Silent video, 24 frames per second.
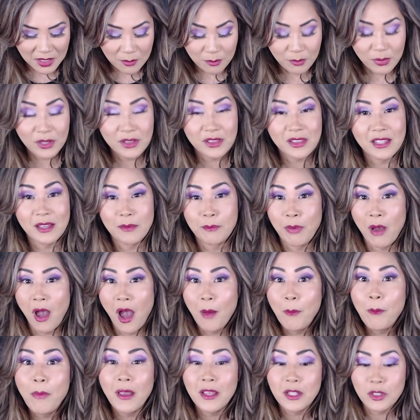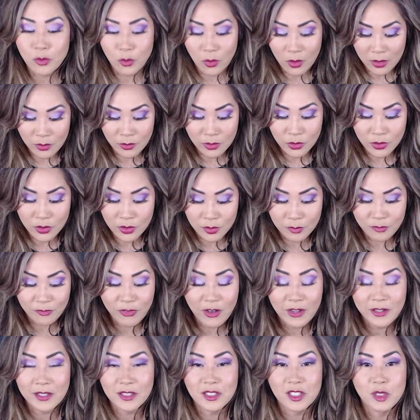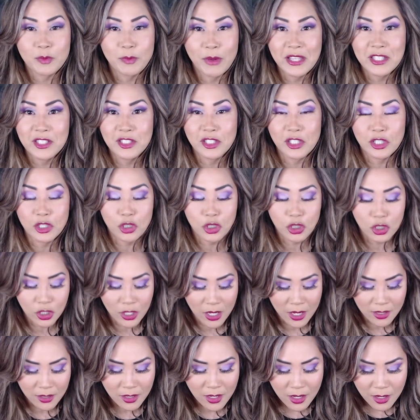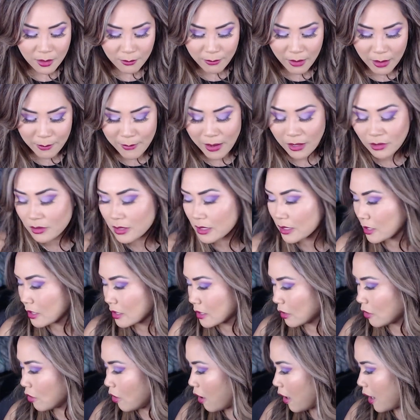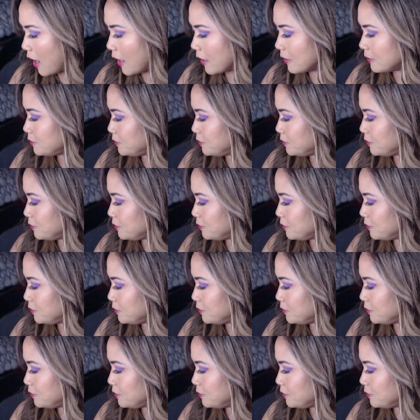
But the Popeyes one is fucking spicy as shit. My mouth is still hot.